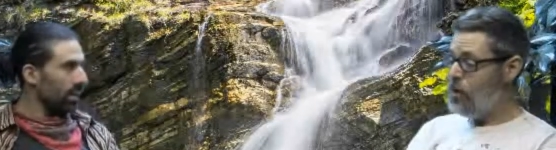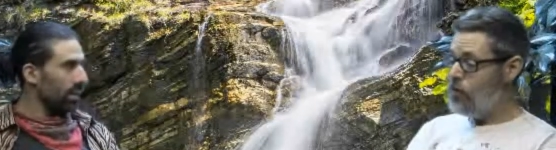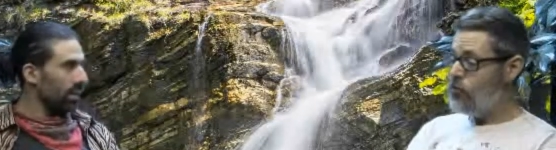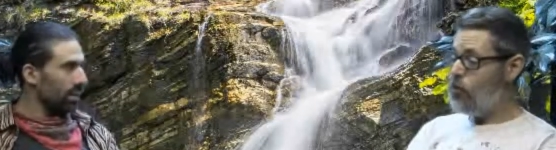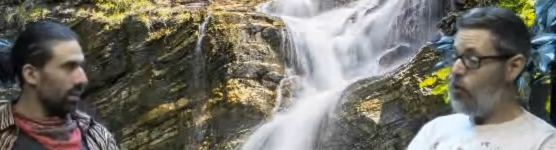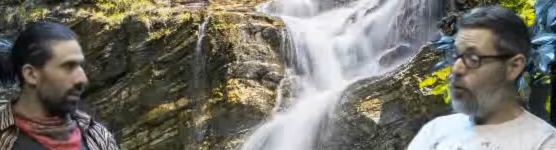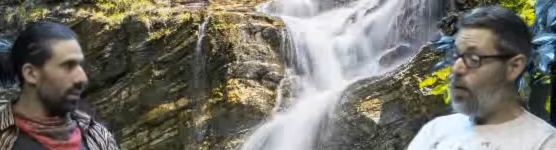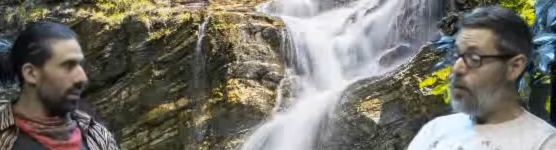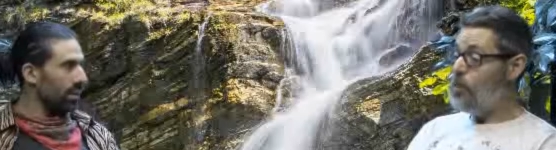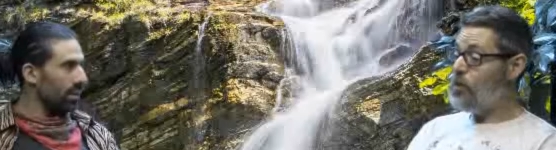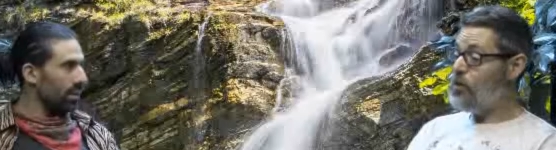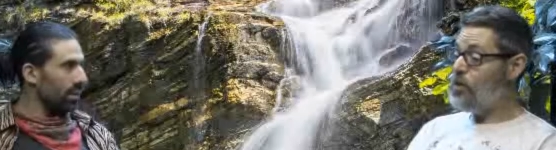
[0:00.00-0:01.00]
Speaker 1: So,
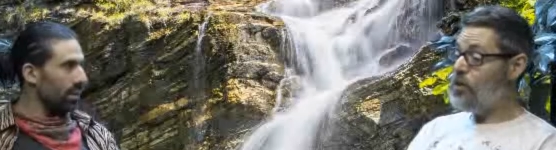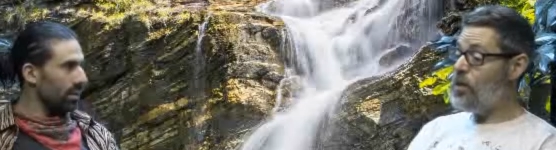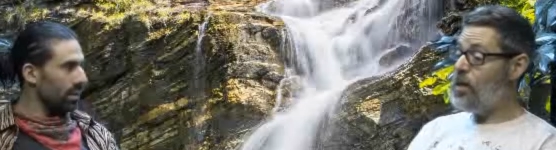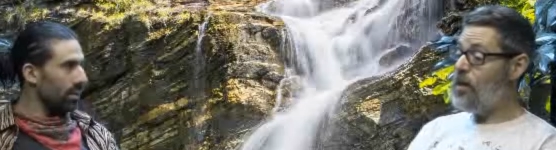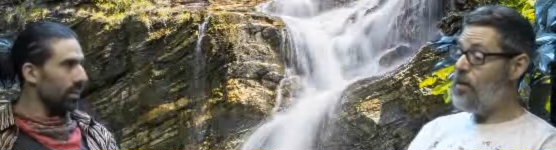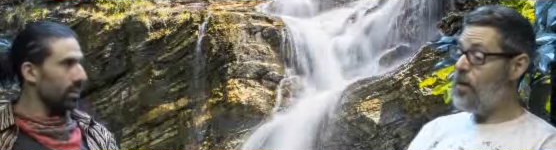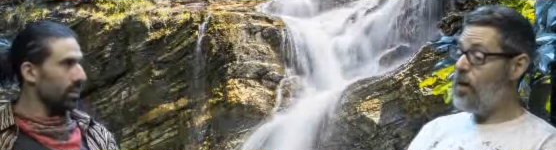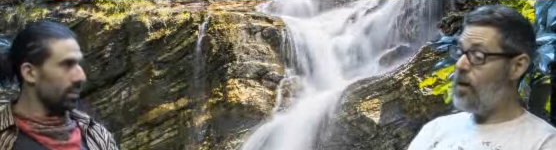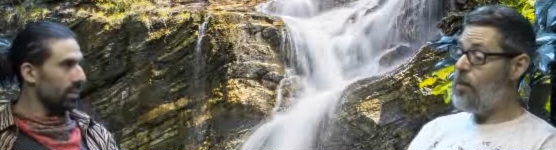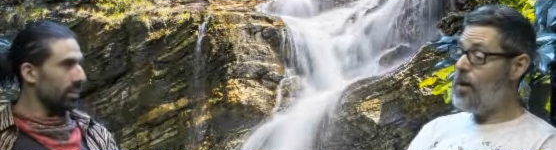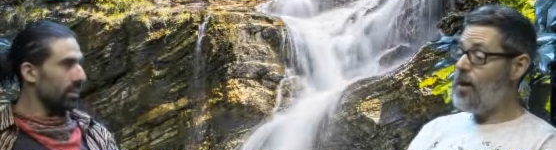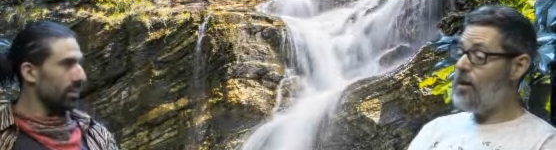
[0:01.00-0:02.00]
but the thing
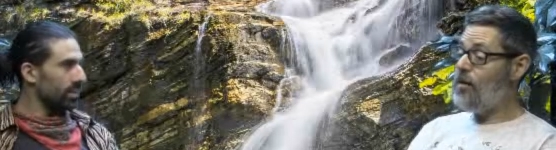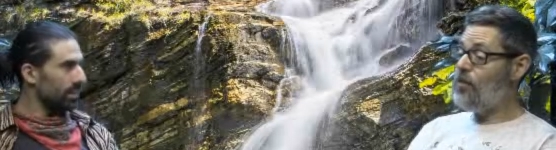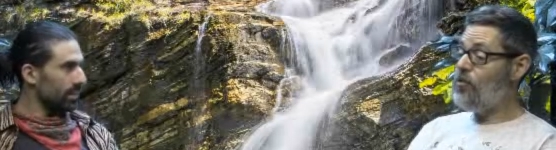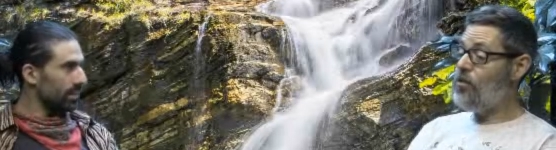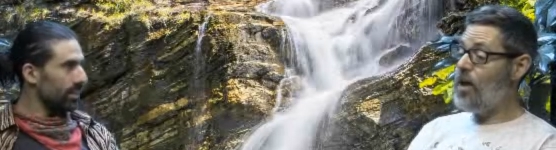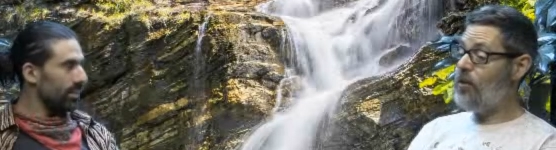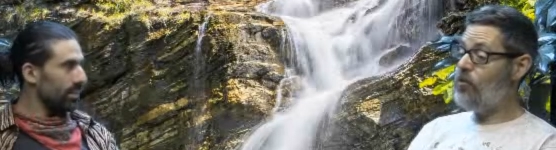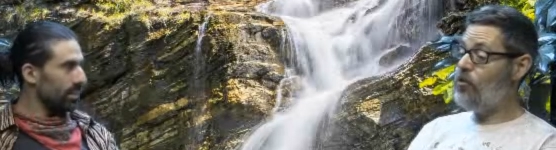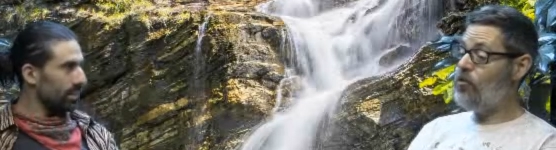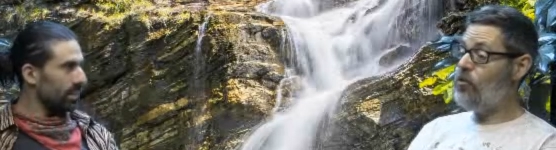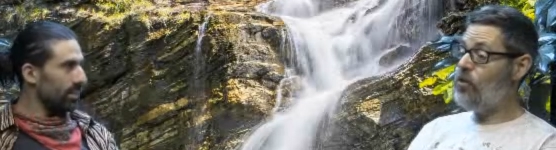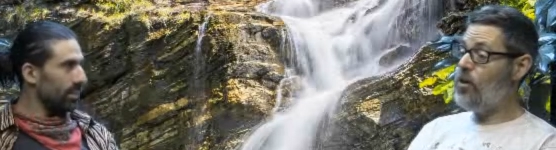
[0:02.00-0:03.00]
about it is not
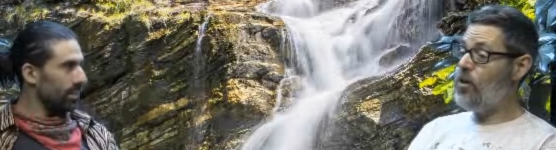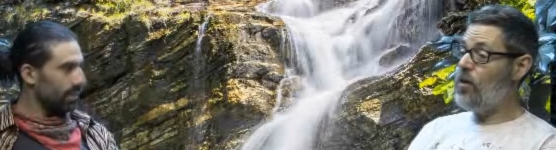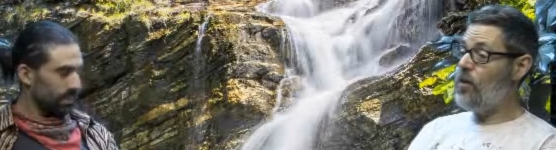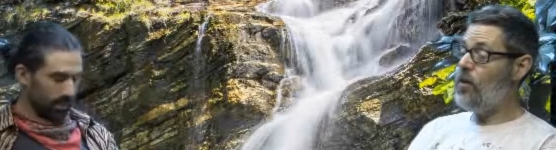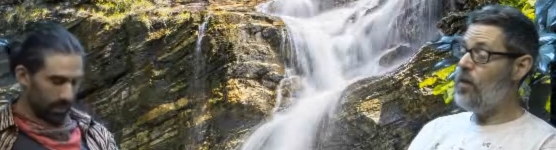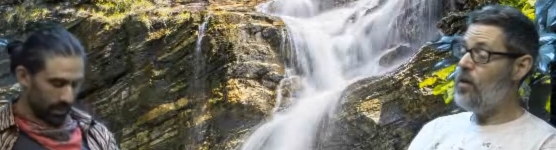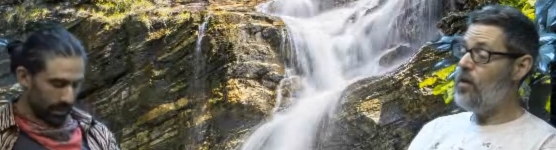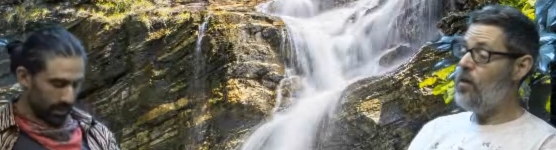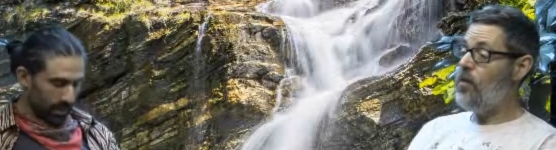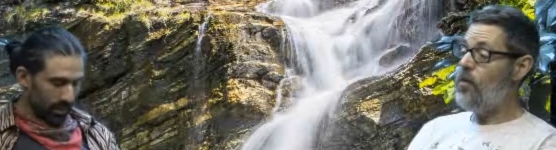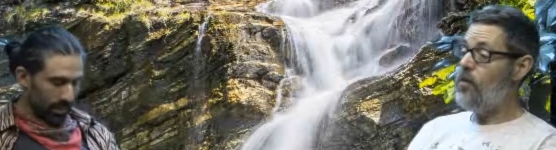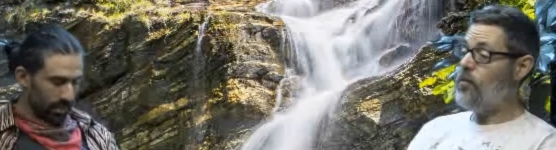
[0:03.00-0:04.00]
just the,
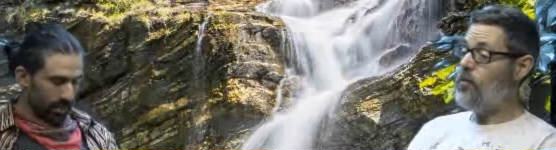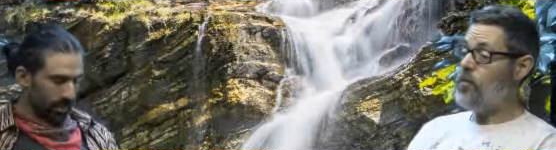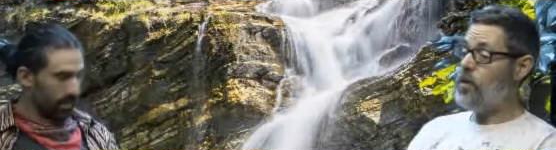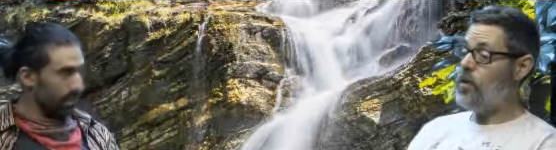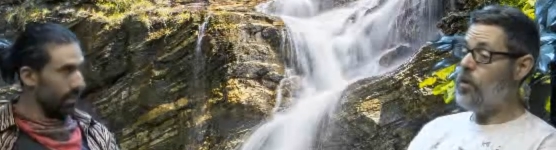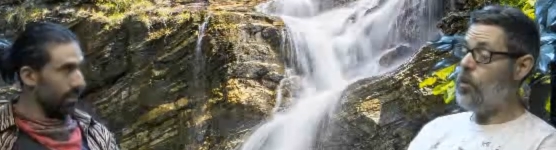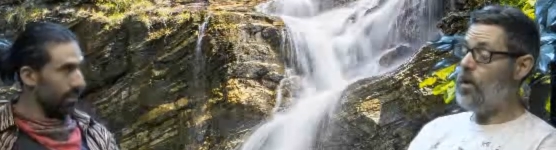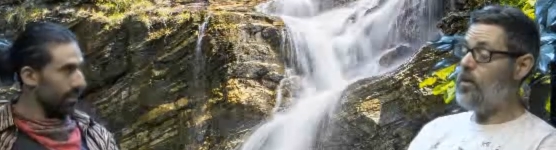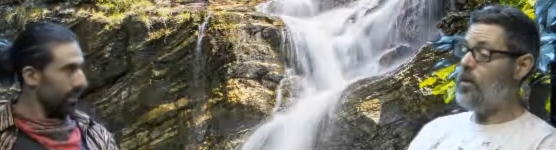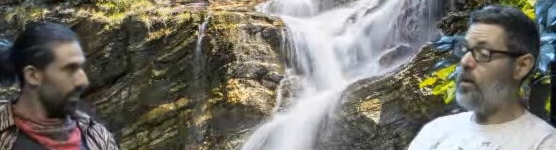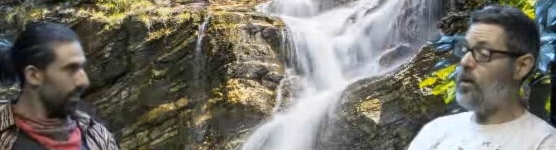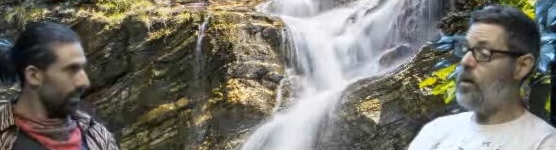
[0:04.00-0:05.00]
you know, whether
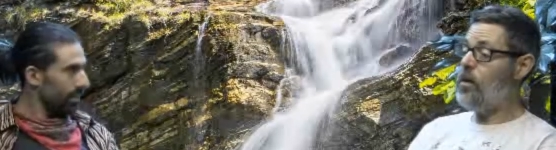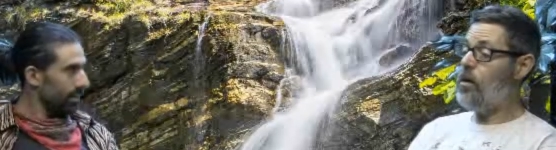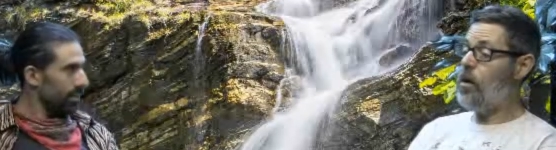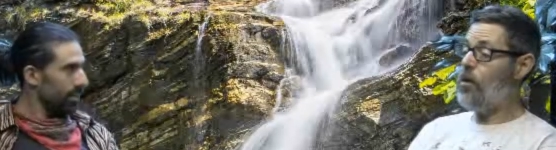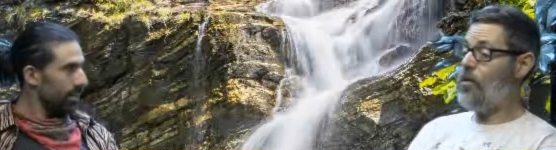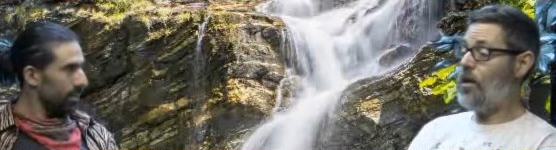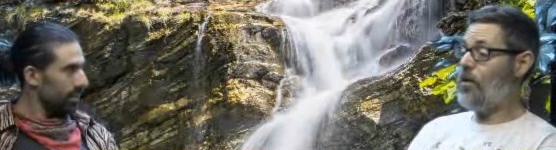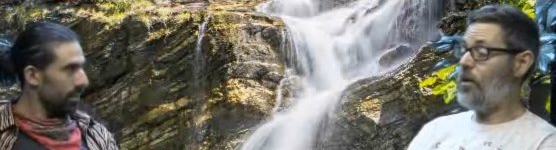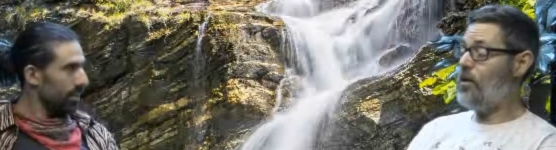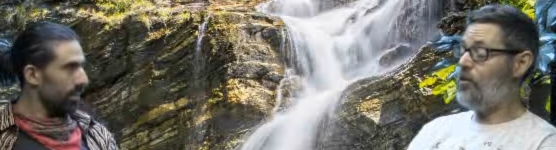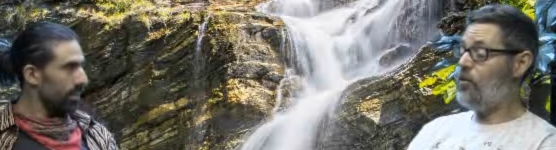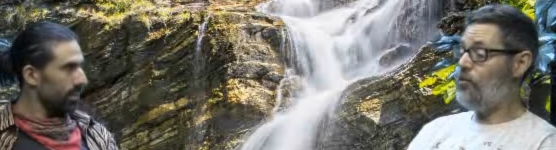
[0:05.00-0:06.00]
you go there
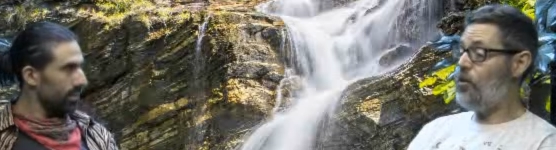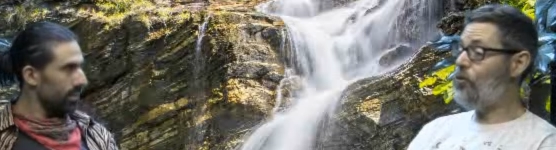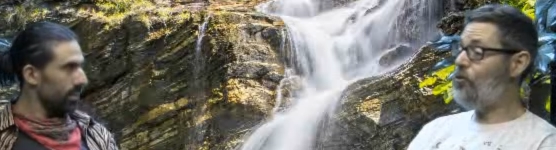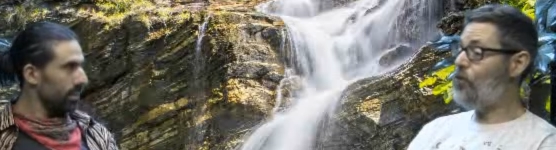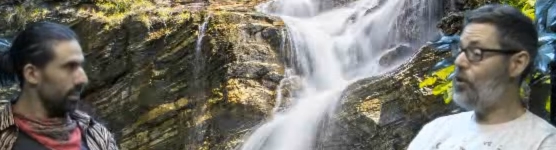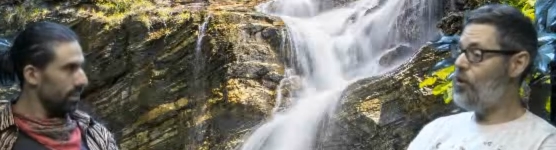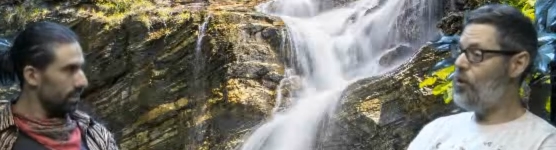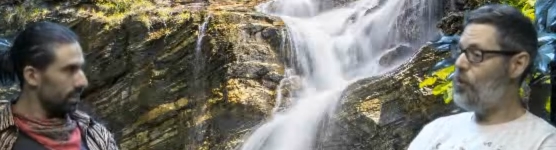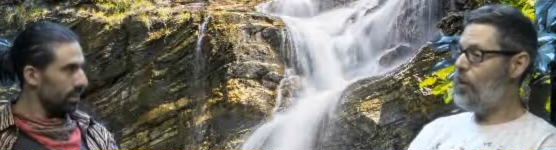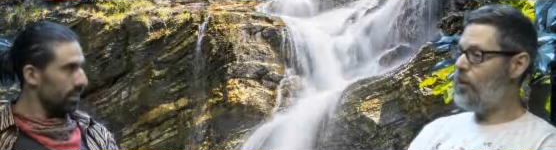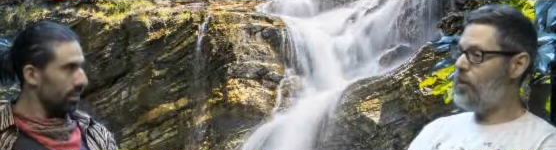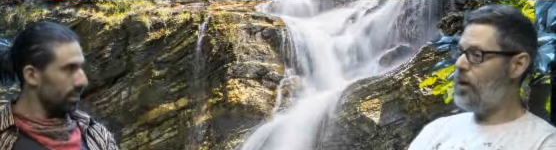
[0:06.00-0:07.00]
and it's of use to you,
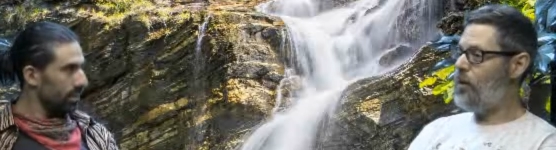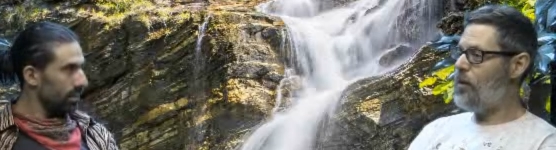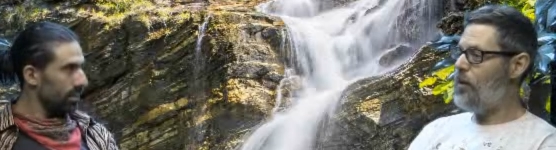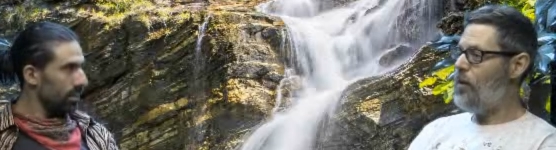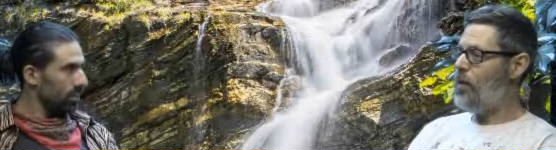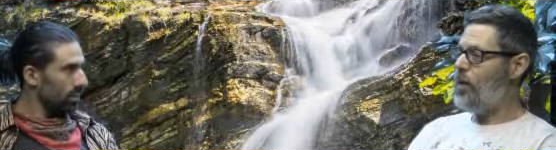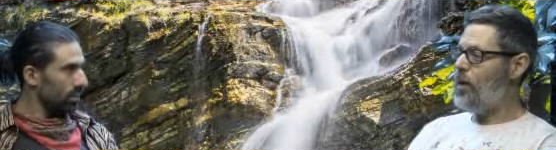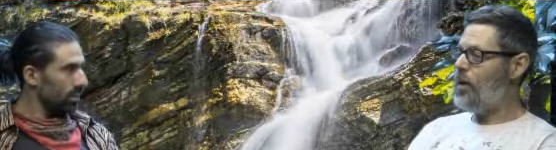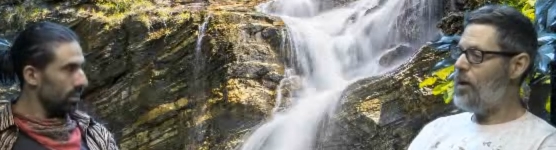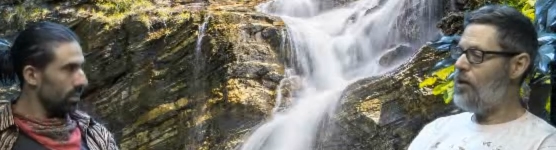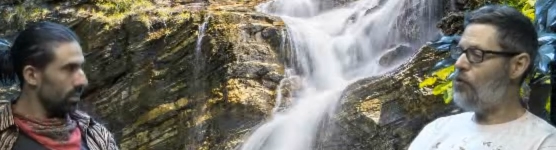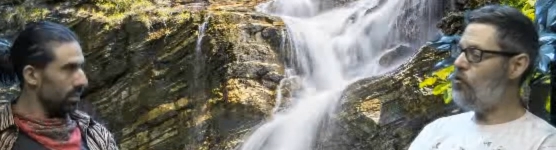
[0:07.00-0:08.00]
but that
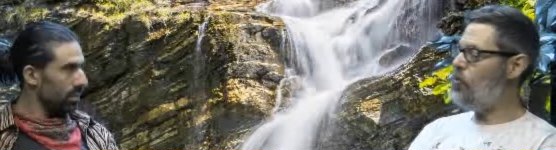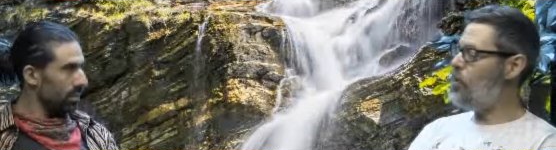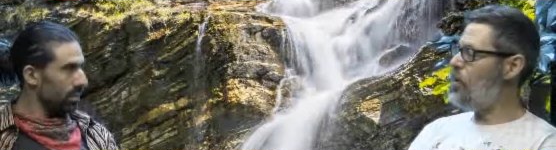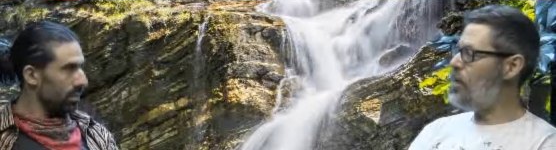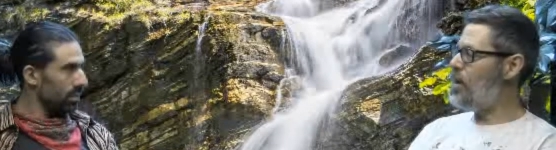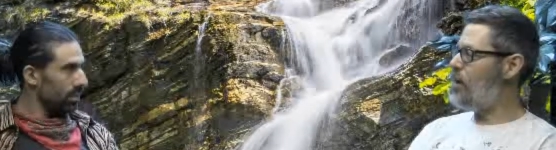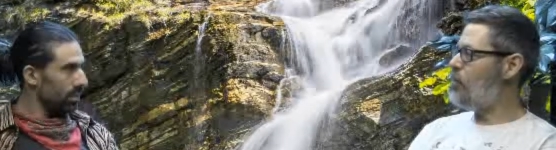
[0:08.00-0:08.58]
it used to be that